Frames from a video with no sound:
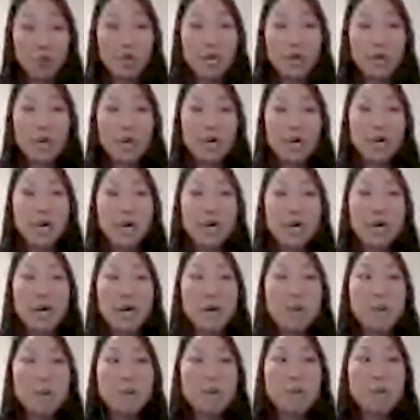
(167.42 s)
we
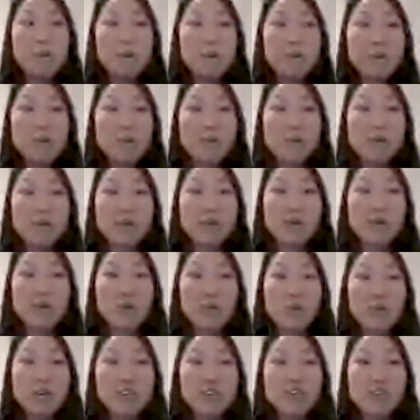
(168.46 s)
started hearing,
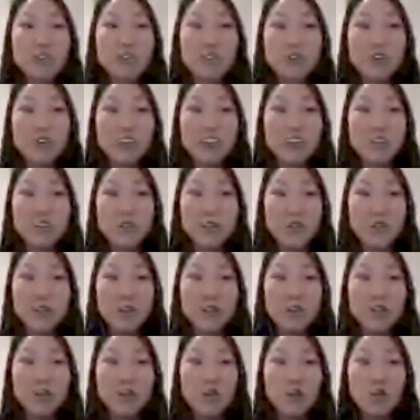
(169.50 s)
we can't find
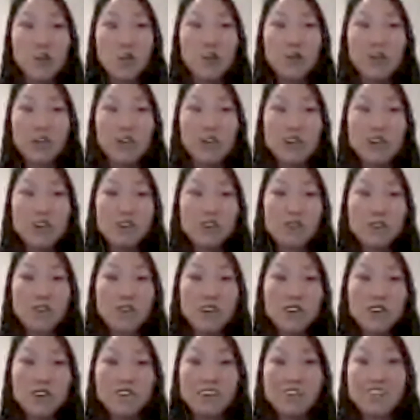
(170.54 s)
talent. The
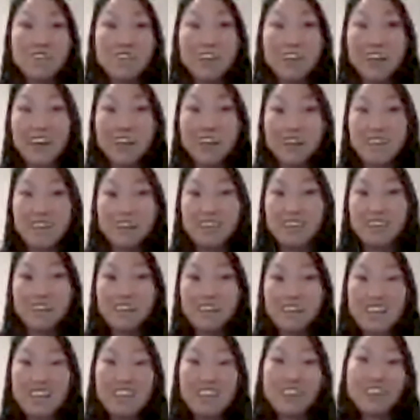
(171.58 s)
skilled piece
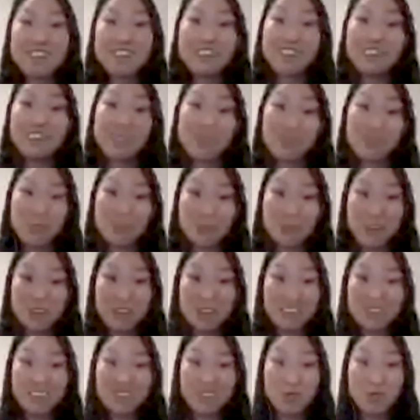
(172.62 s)
went away. That's
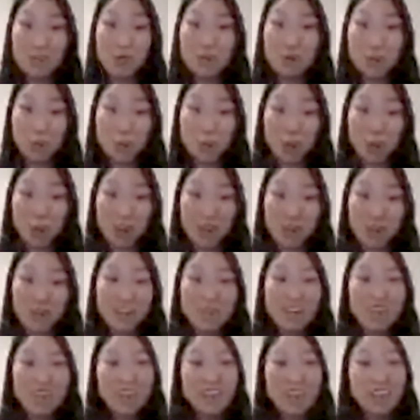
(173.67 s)
when it becomes, I'll be
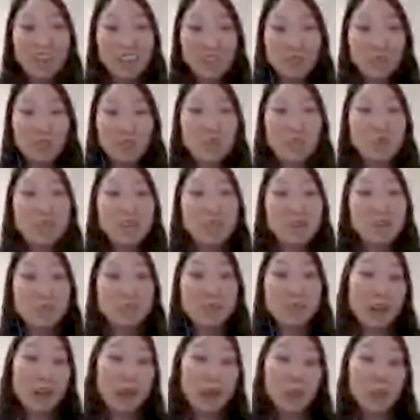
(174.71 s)
honest, a little
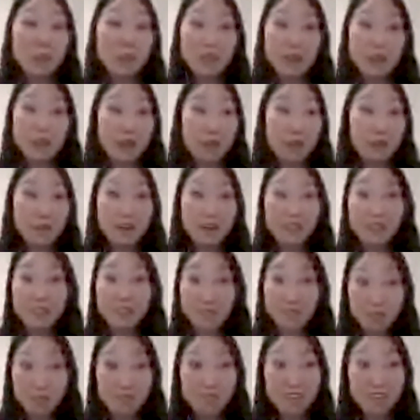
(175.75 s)
scary
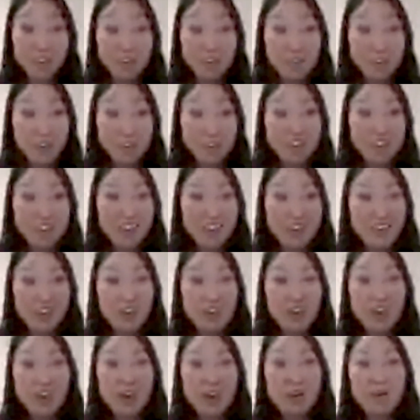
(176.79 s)
because
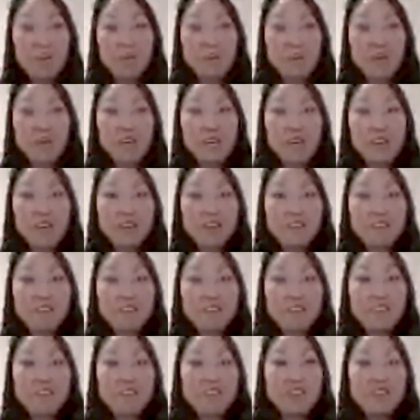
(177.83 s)
employers just need
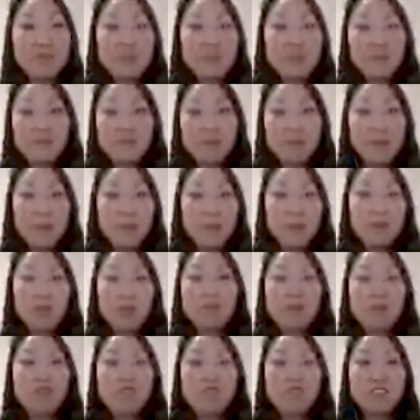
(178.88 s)
people.
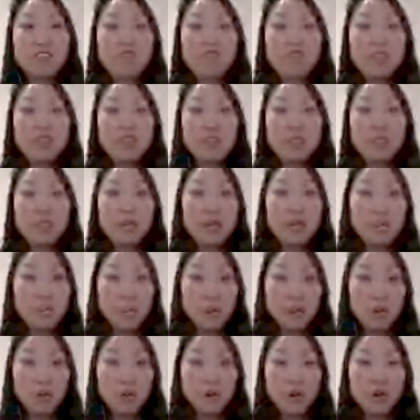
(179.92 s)
A
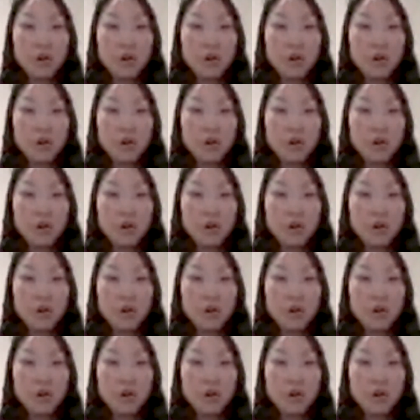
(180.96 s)
lot of